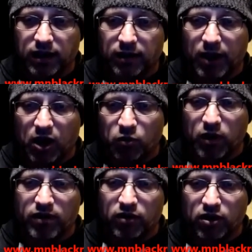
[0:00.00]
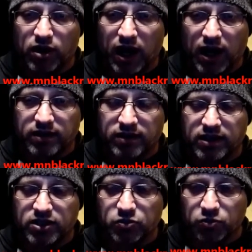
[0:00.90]
about whether or not
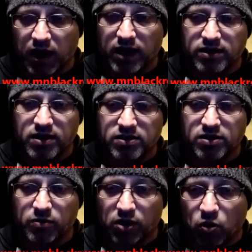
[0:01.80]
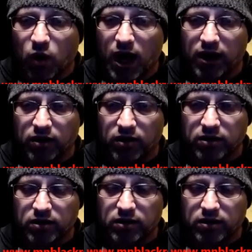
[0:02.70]
it's right to require